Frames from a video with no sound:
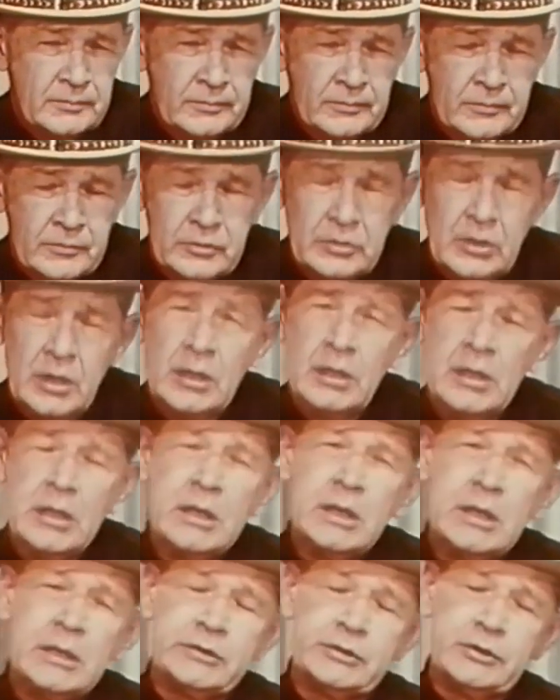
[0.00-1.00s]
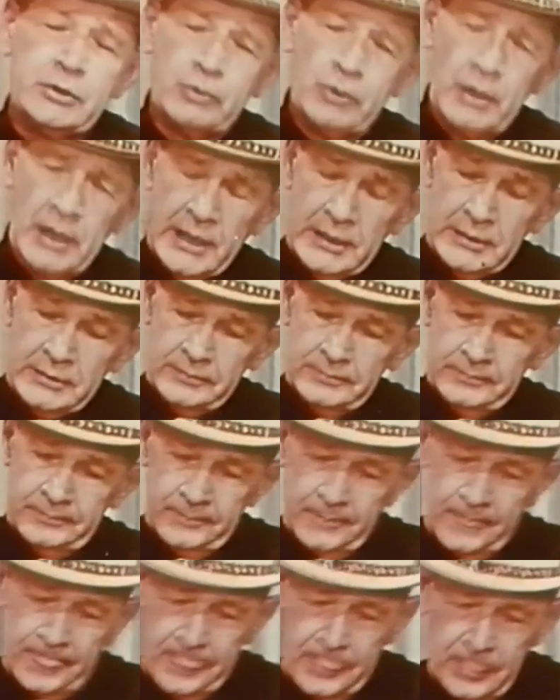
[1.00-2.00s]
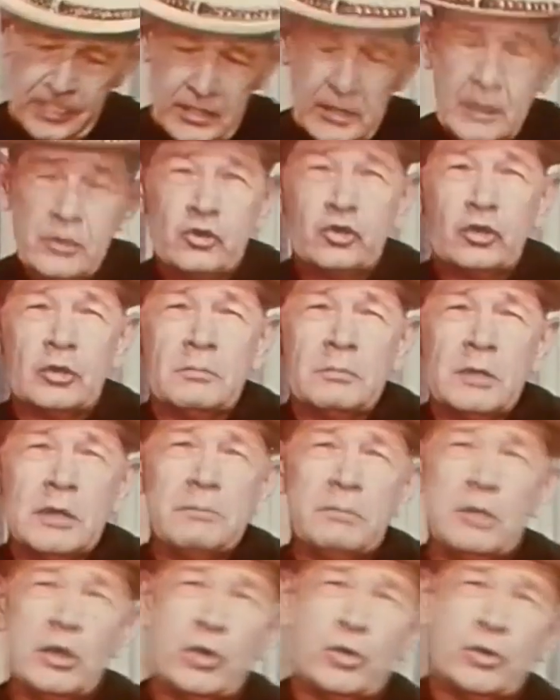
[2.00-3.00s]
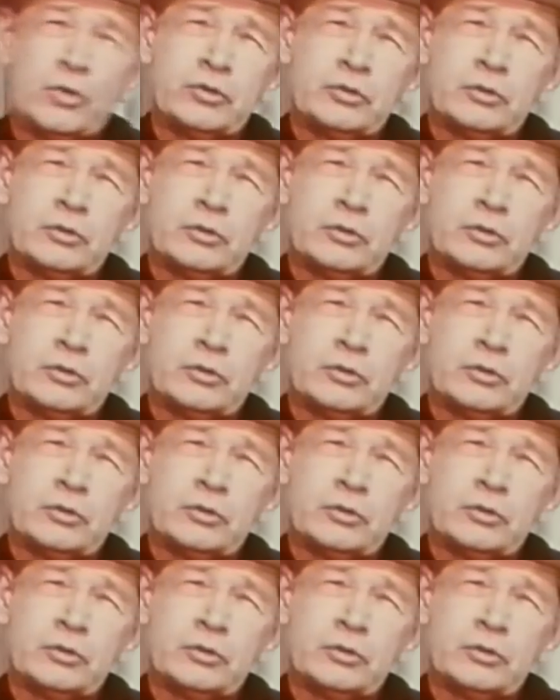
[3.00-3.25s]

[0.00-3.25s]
Certainly, it's a right that shouldn't be abused.